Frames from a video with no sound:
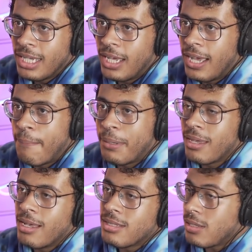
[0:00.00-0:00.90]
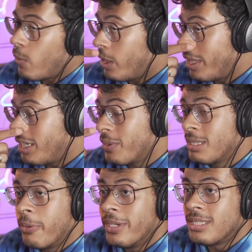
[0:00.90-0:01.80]
uh, because while they don't
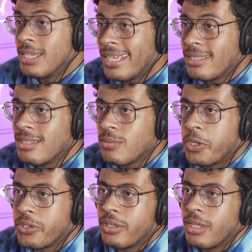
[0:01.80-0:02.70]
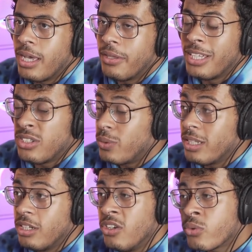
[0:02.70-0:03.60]
experience senescence, well, uh, they do
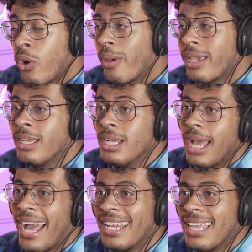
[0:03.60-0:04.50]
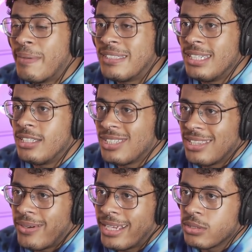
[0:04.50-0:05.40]
continue growing, and that means they need to shed
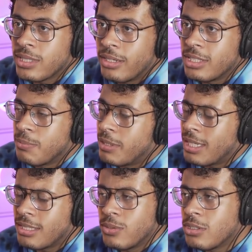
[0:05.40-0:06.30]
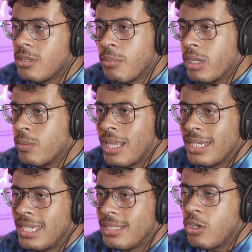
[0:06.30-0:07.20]
their exoskeletons. But it gets to a certain point where that
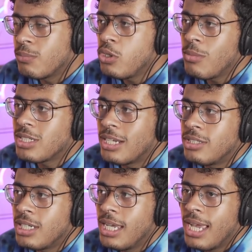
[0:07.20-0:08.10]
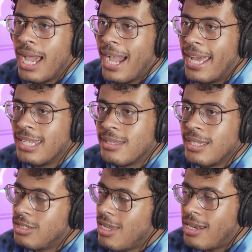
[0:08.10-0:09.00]
takes up too much energy, and
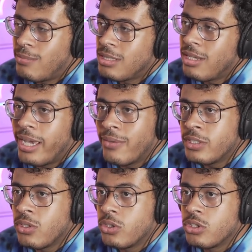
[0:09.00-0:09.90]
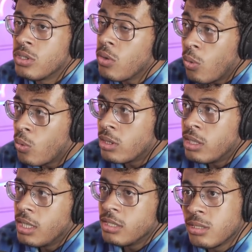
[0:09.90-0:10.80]
they end up just dying of exhaustion. Or
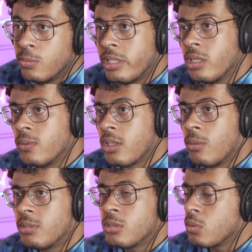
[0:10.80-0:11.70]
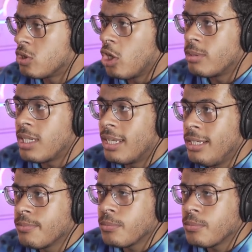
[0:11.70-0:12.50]
some really old lobsters will stop shedding.